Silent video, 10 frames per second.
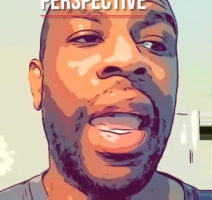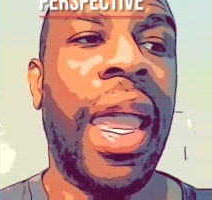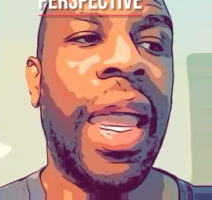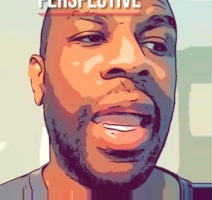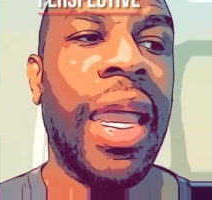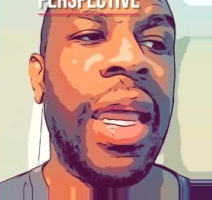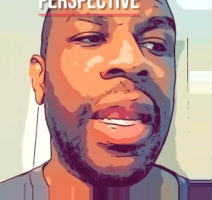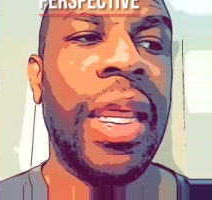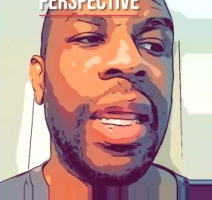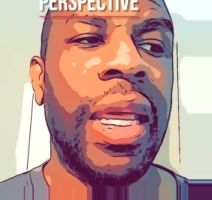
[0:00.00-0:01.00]

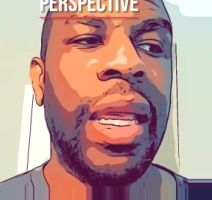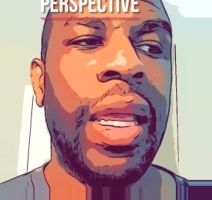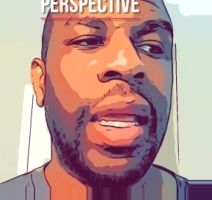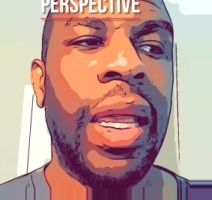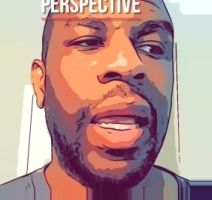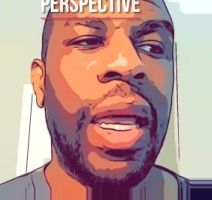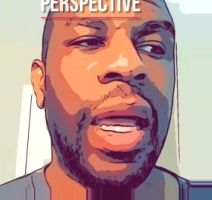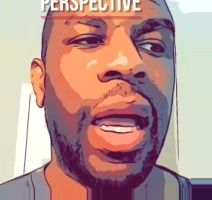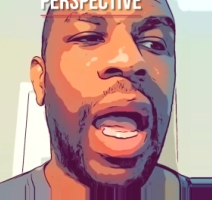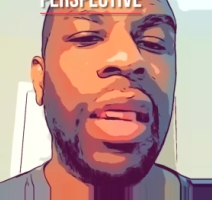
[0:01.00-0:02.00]
And
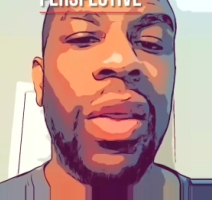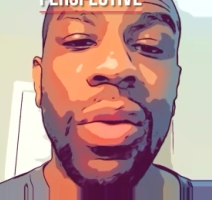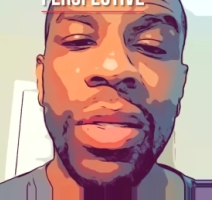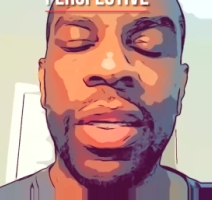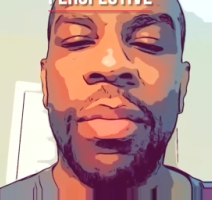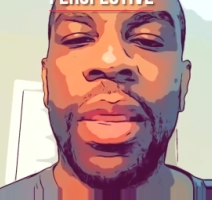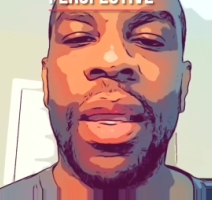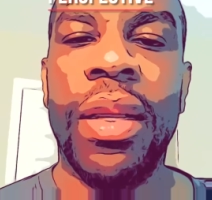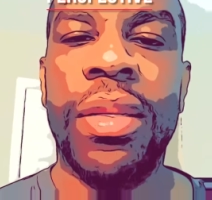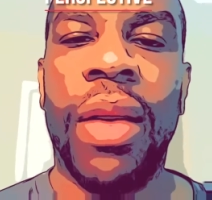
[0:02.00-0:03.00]
I learned some
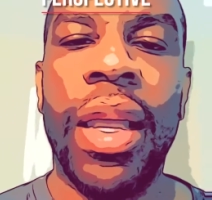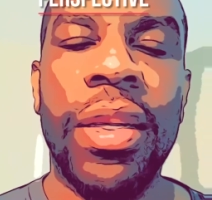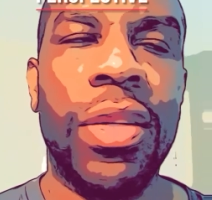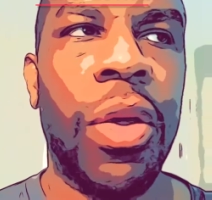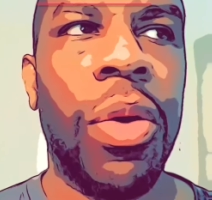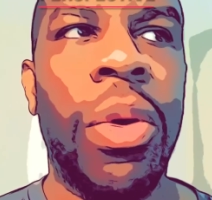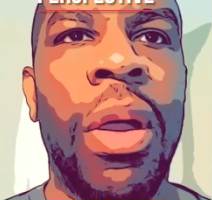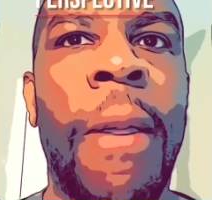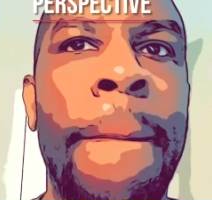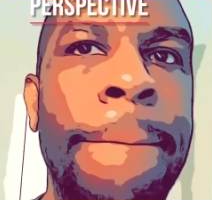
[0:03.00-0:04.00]
things, right? So,
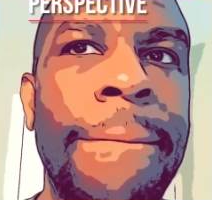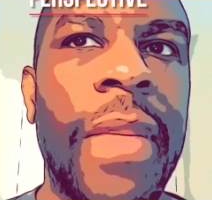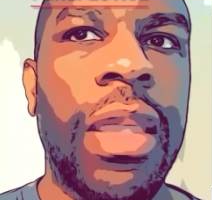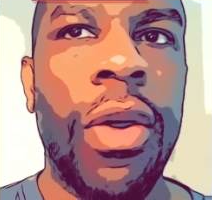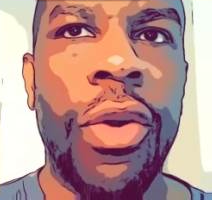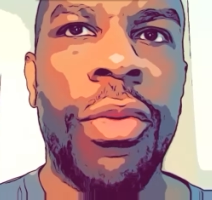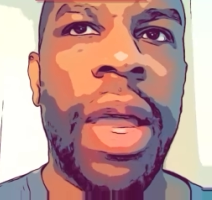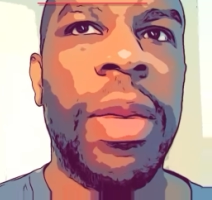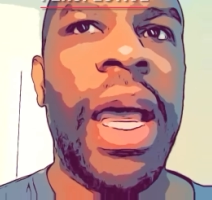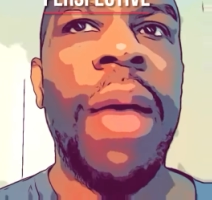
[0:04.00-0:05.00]
and going
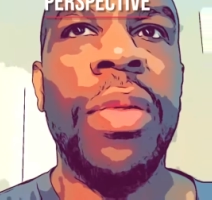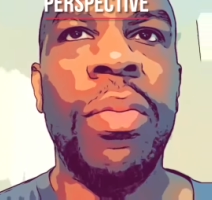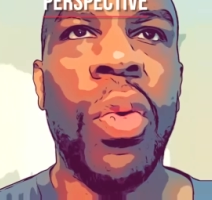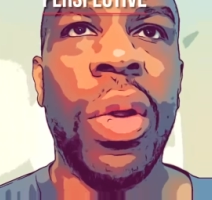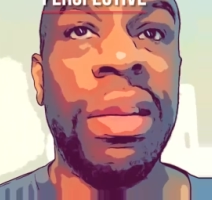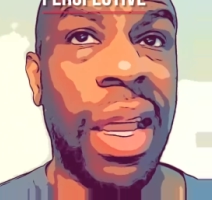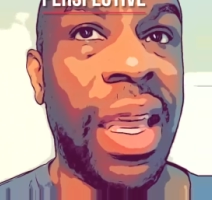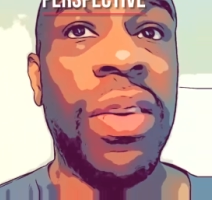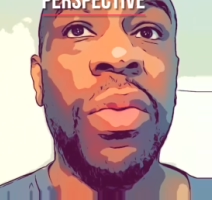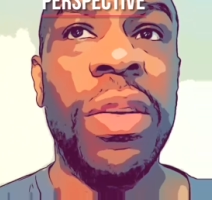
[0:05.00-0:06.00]
around Monopoly board, and
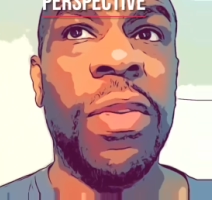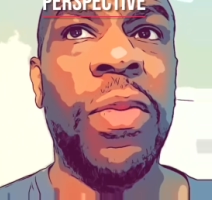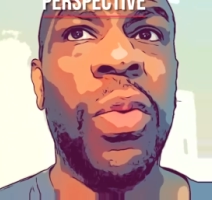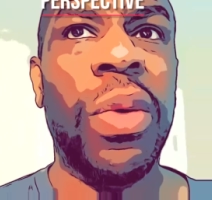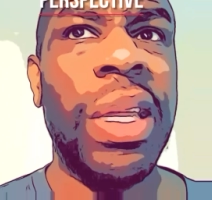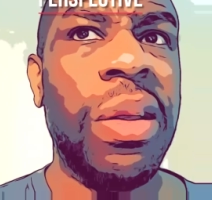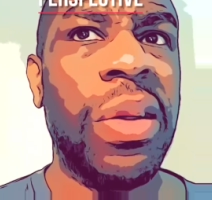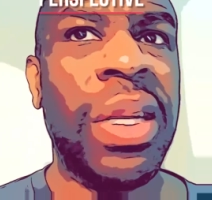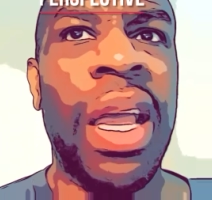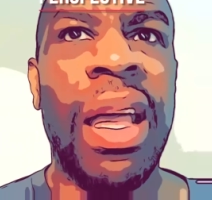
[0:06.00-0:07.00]
again, doing this for four
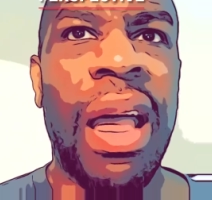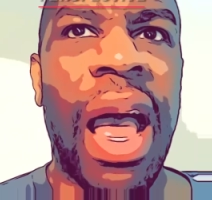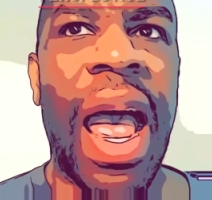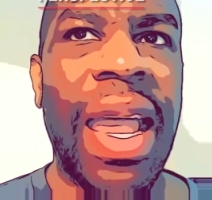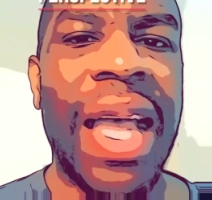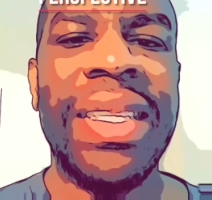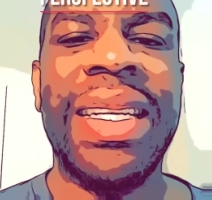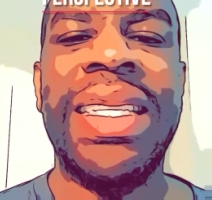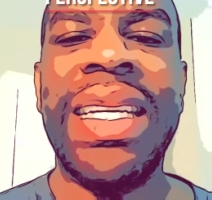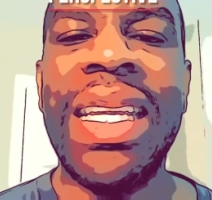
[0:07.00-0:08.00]
years, I got to
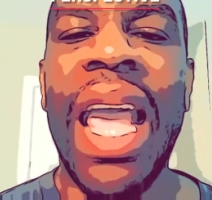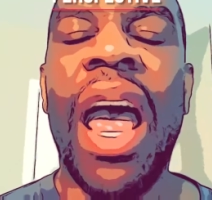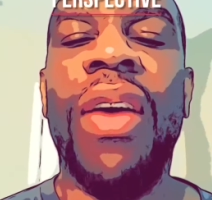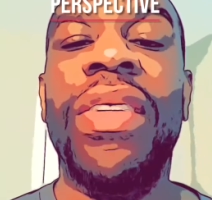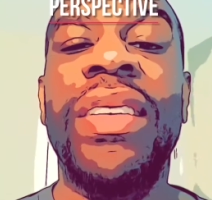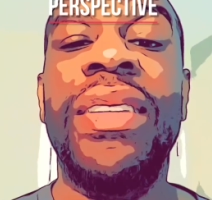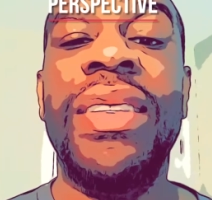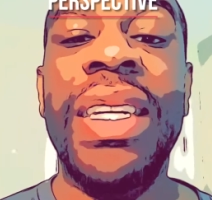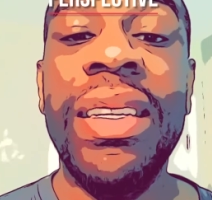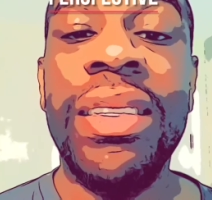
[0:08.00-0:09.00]
see how the
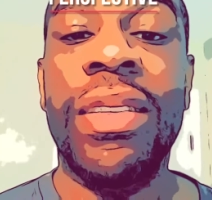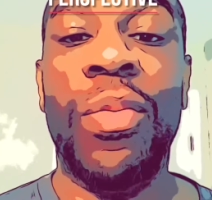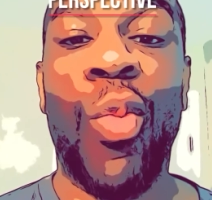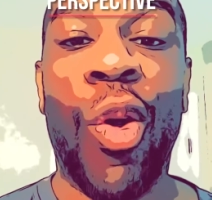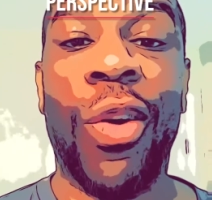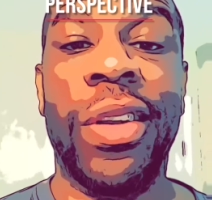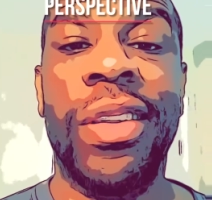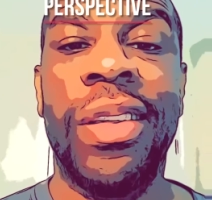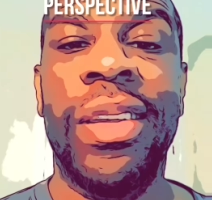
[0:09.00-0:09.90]
system worked.